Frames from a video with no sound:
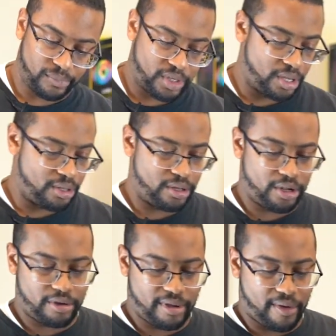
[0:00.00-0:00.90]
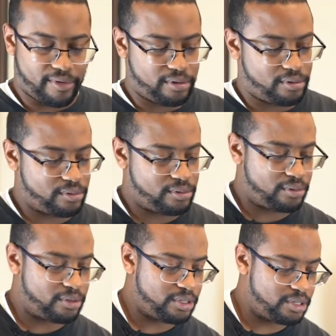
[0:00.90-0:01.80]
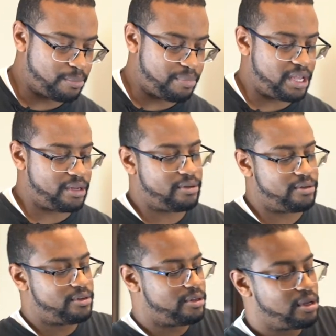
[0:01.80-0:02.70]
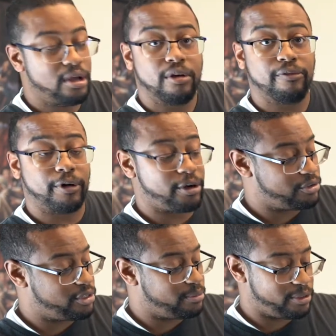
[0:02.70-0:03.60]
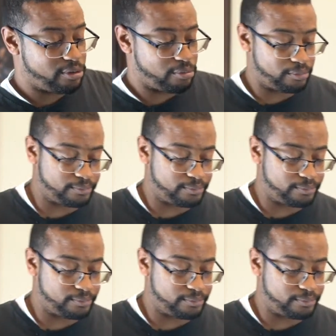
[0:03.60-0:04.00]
And then there you have it. The pins for your CPU.